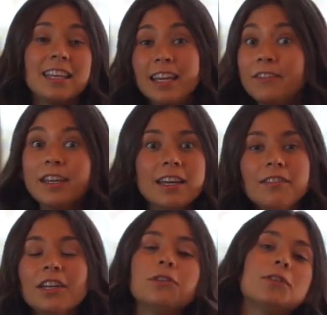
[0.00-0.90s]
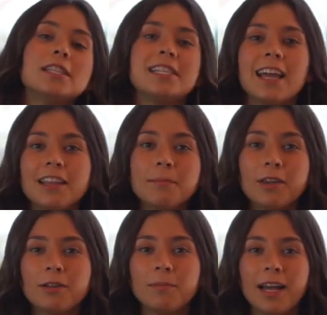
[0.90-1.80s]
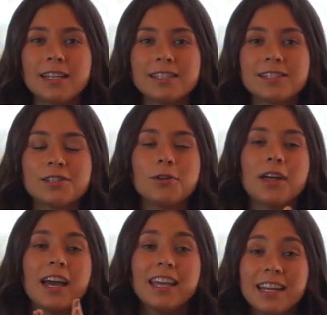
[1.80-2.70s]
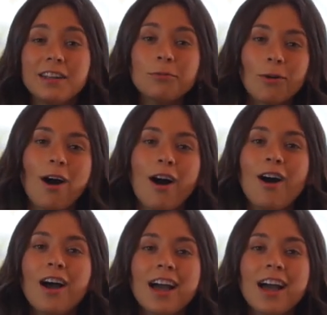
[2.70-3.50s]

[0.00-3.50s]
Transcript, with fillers: even giving you the daily meal plans so that eating raw